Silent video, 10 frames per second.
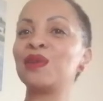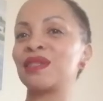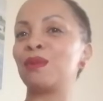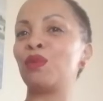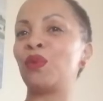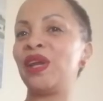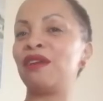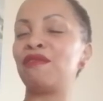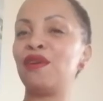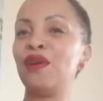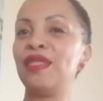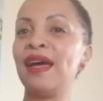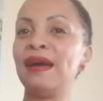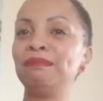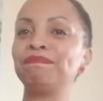awesome week
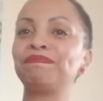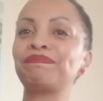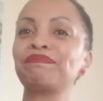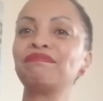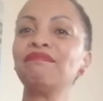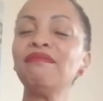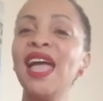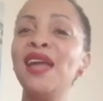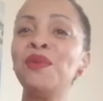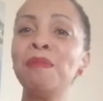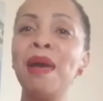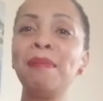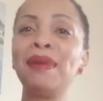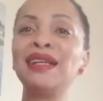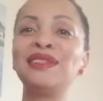further. And
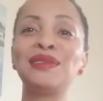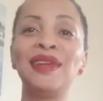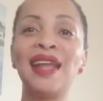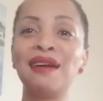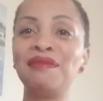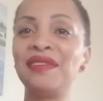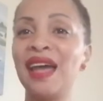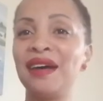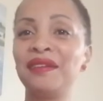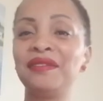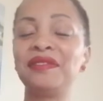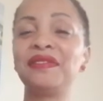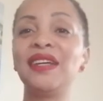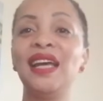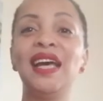remember to
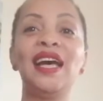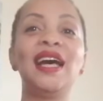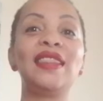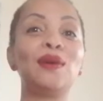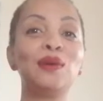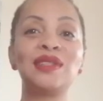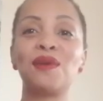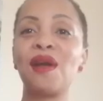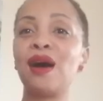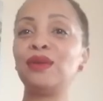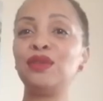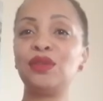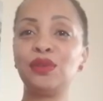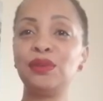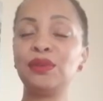love those around
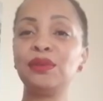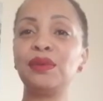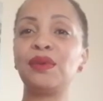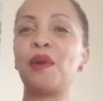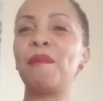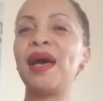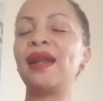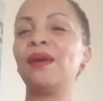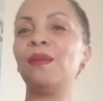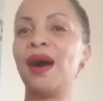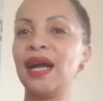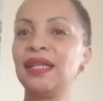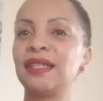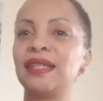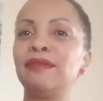you, no matter
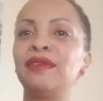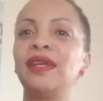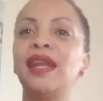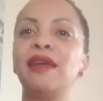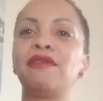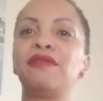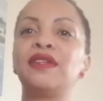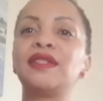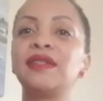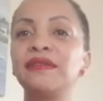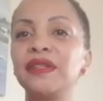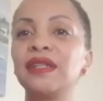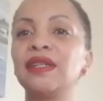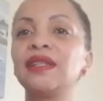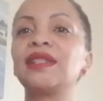what. Even if it's
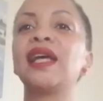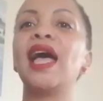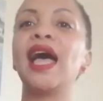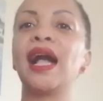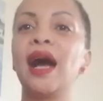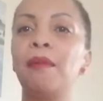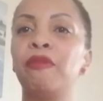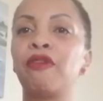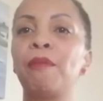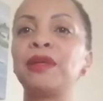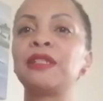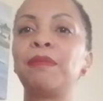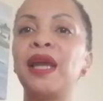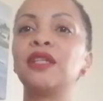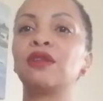difficult, come from a
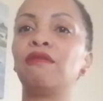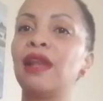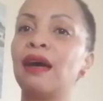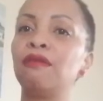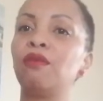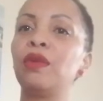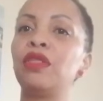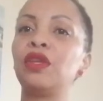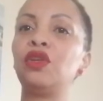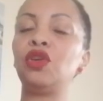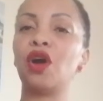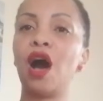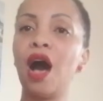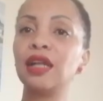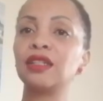space of love within your
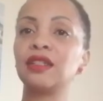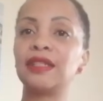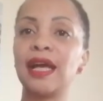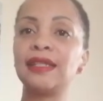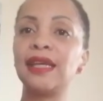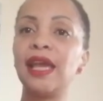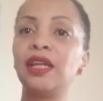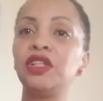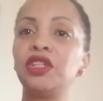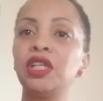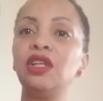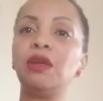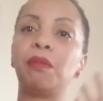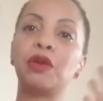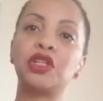heart, because that's
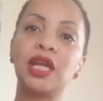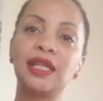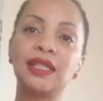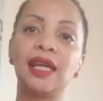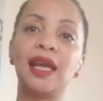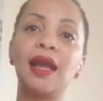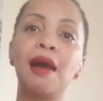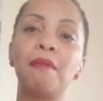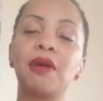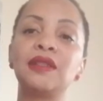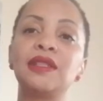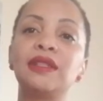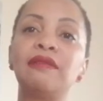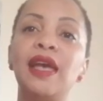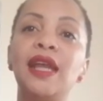energy, projecting
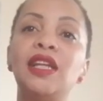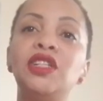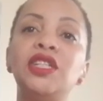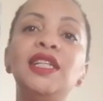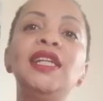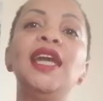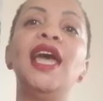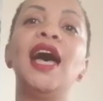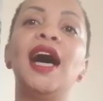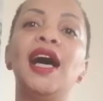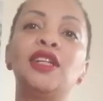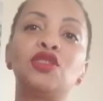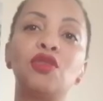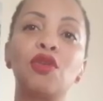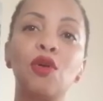positive energy
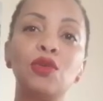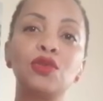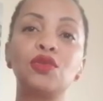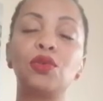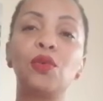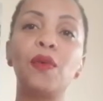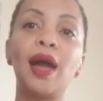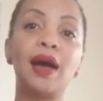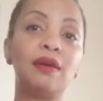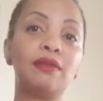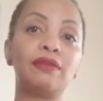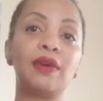to those who have